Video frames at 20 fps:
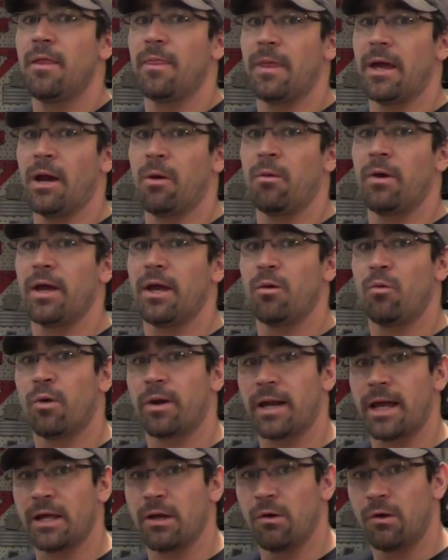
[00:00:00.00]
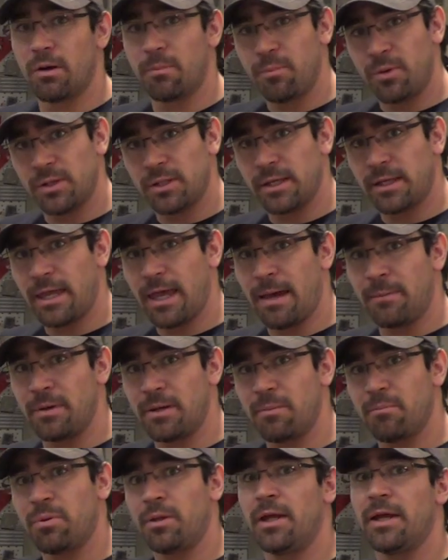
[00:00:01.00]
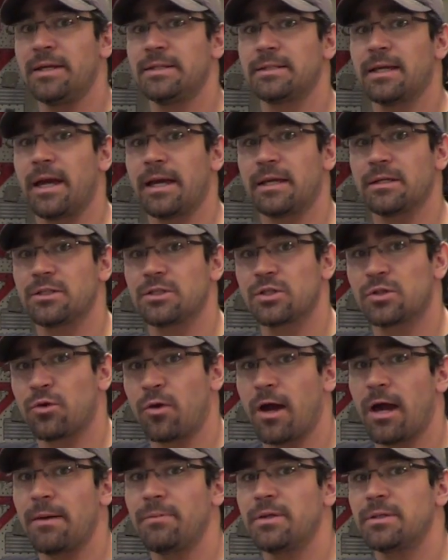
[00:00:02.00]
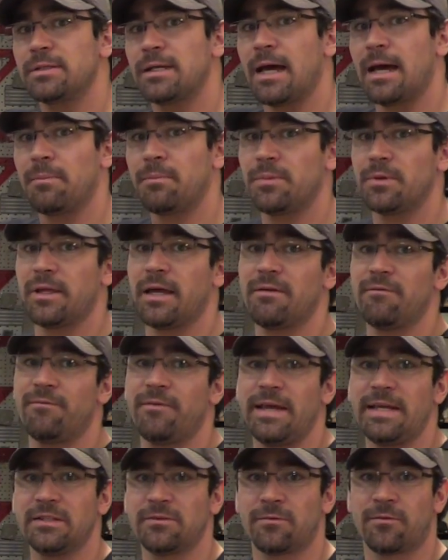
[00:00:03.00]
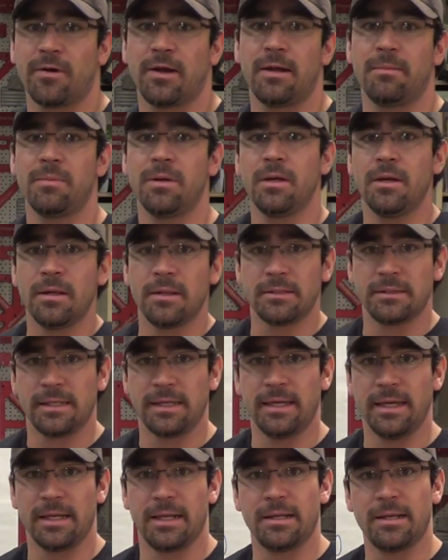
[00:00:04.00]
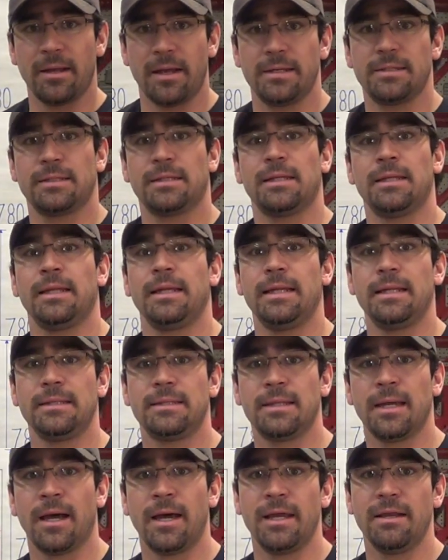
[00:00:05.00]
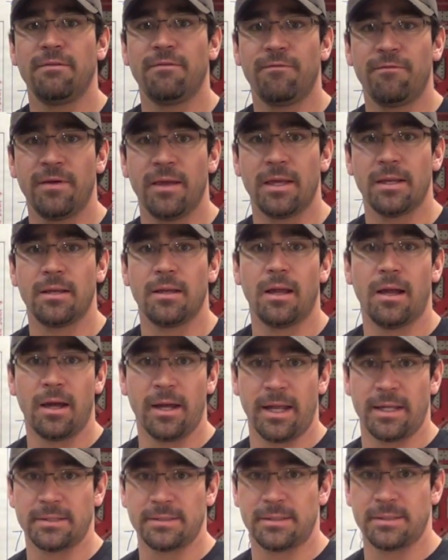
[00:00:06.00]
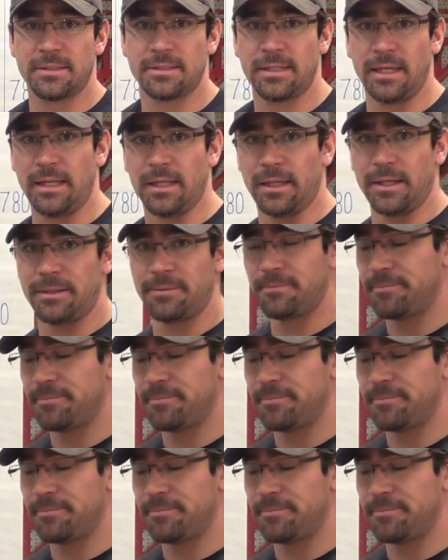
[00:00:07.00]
That way when I go to put the cabinet in place, I can scribe the top of that face frame to get a nice clean tight fit against the ceiling.